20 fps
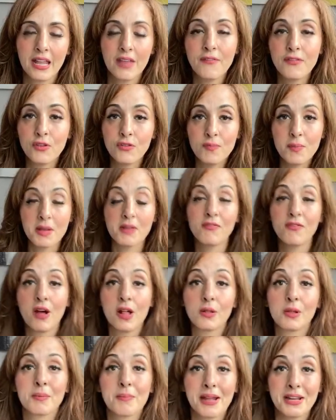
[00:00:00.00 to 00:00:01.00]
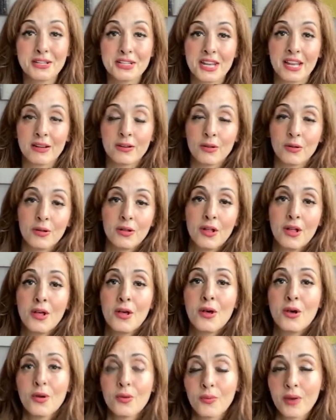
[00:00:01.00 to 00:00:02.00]
If you've been following my channel
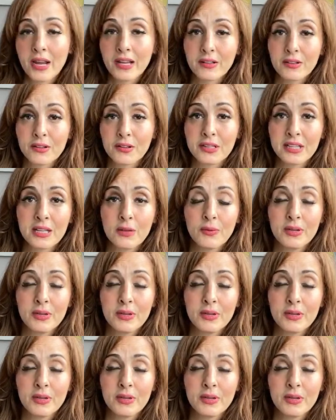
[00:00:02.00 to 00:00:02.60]
regularly